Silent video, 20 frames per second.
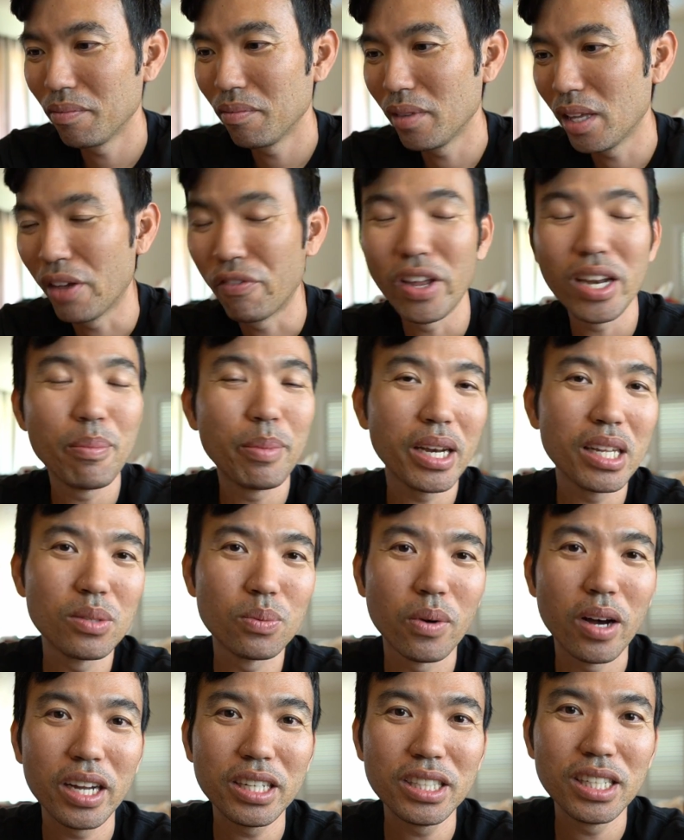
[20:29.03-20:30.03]
If anybody's
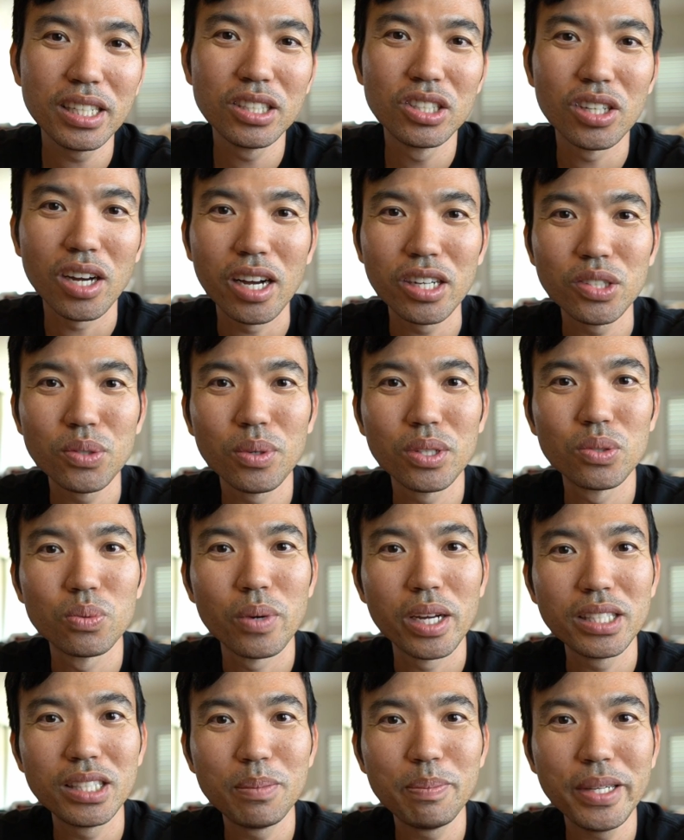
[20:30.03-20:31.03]
watching Joshua's
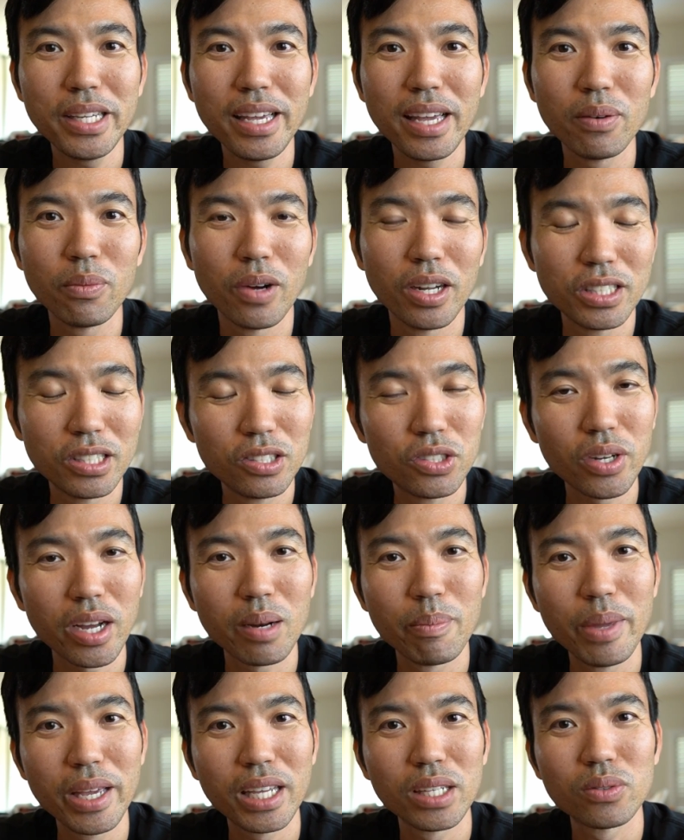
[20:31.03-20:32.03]
recipe and wants to try to
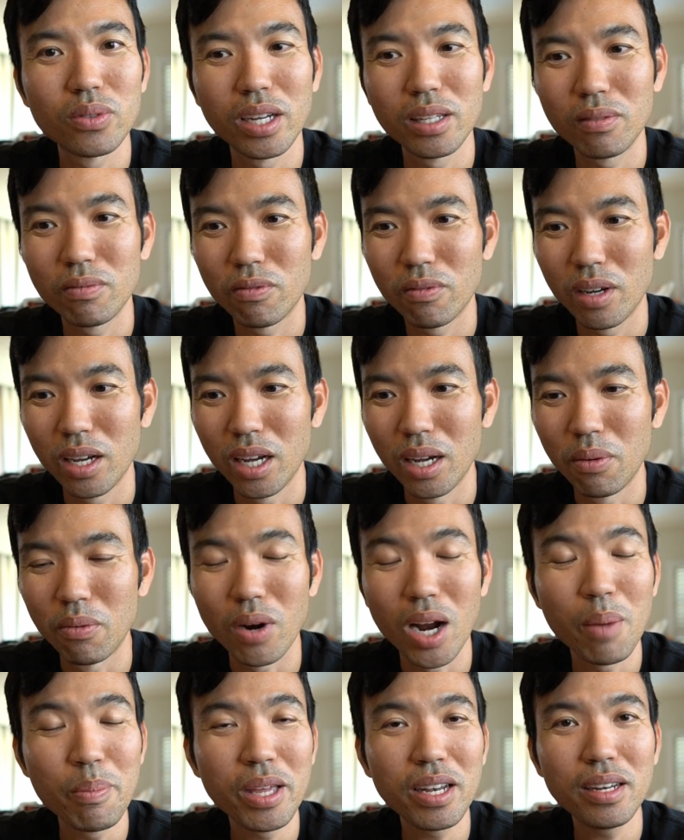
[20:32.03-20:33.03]
make his
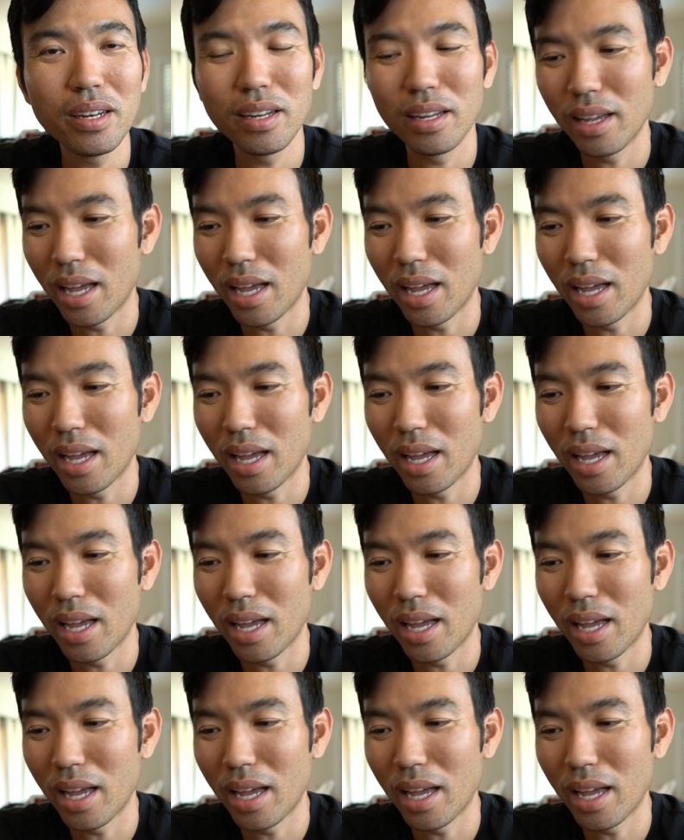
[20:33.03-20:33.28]
ramen,